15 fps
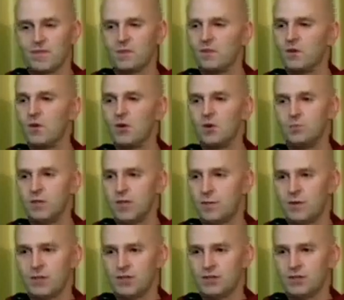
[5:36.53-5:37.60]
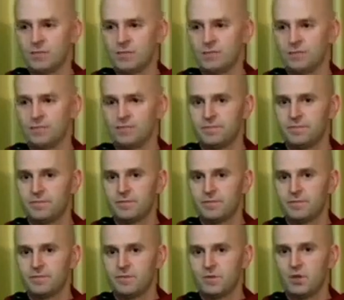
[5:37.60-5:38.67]
No blemish.
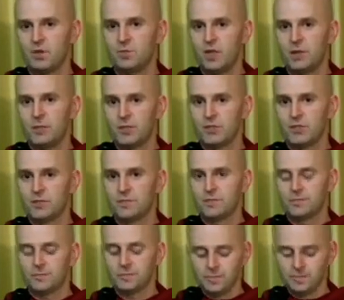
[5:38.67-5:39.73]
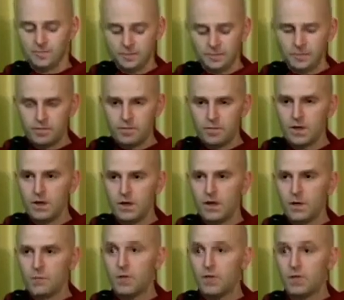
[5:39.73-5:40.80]
No blemish.
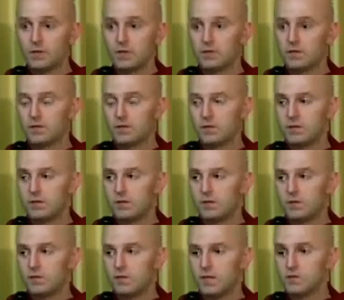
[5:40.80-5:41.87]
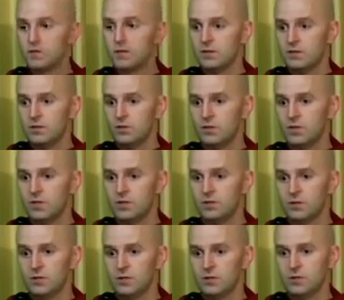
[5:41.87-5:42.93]
But that's not the only
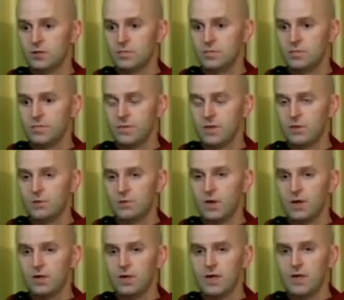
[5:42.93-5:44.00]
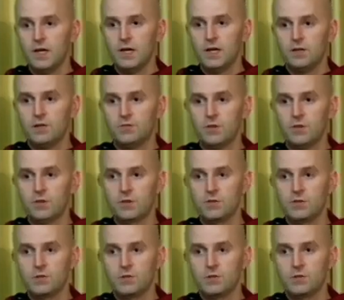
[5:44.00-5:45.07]
difference, right? In the
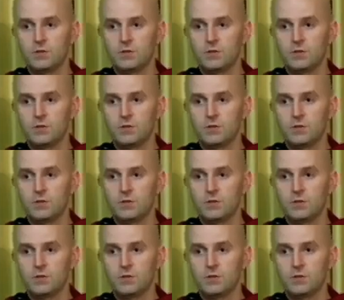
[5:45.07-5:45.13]
first